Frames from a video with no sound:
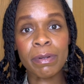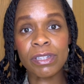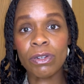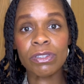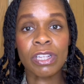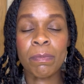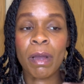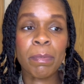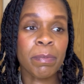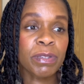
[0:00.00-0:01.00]
slots, so it
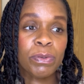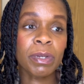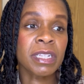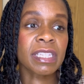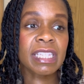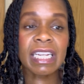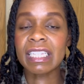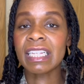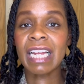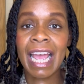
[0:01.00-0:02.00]
might be between
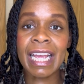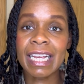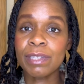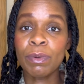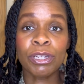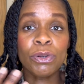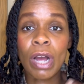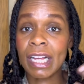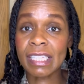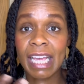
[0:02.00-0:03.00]
6 and 8 is when you
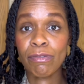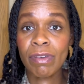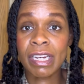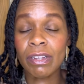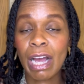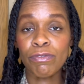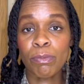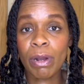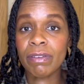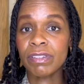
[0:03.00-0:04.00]
guys get ready, you have your
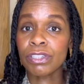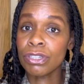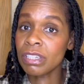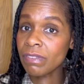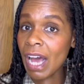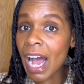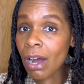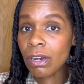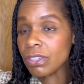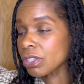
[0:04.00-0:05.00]
breakfast and you leave the
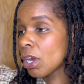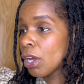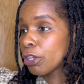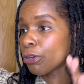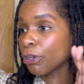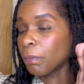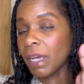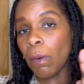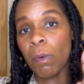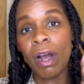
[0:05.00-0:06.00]
house. You could be
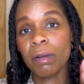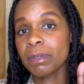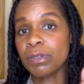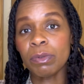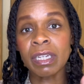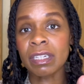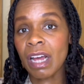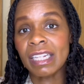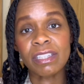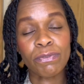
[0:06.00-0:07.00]
at work between
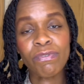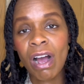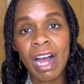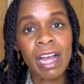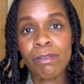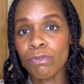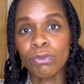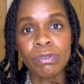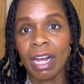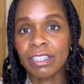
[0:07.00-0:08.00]
9 to 5
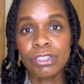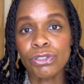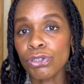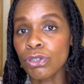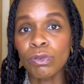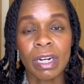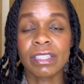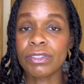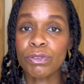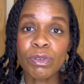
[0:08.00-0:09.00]
or 9 to 2 or 9
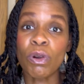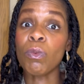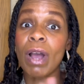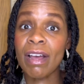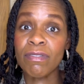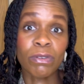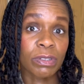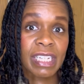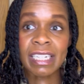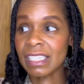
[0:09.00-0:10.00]
to 3 or whatever, or
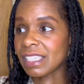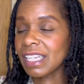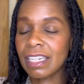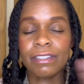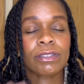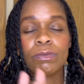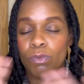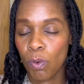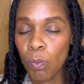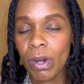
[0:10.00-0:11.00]
10 to 6,
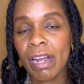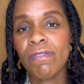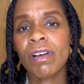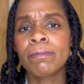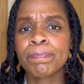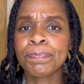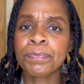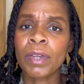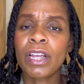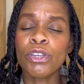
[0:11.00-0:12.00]
whatever.
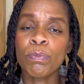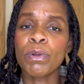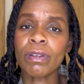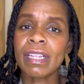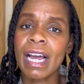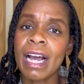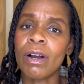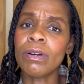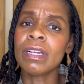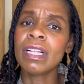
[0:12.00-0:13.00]
You block that out.